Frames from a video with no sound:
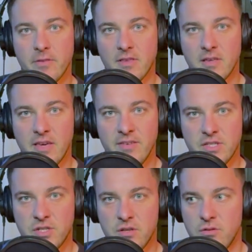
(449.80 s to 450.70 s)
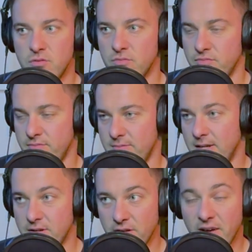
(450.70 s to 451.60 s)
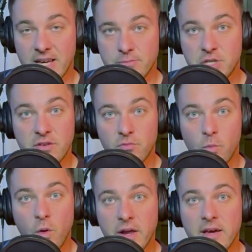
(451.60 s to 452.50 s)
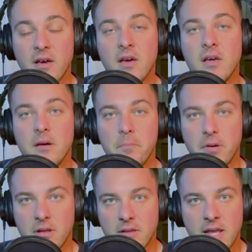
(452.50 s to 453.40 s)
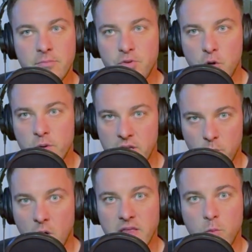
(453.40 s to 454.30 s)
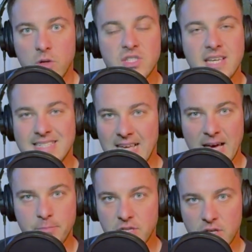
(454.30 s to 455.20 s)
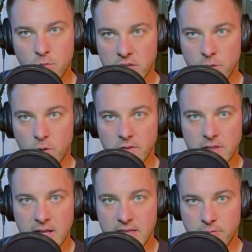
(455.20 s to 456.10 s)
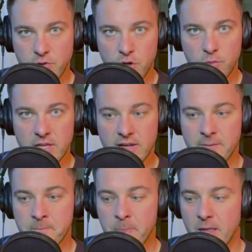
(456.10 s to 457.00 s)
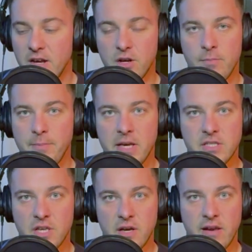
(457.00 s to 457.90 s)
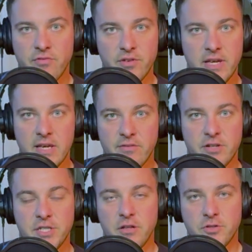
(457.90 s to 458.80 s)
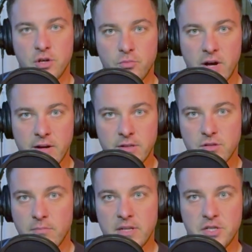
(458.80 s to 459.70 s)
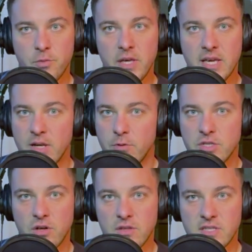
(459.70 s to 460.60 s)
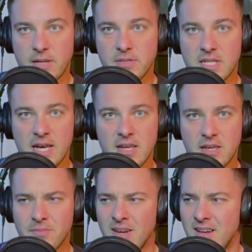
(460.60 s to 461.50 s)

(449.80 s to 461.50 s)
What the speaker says: Give it to, I don't know if IMG even want it, but let them do with it what they want. Absolutely what they want. Let them do with it. I don't know. Maybe you turn every Challenge Cup round into a magic weekend where it's all at the same stadium.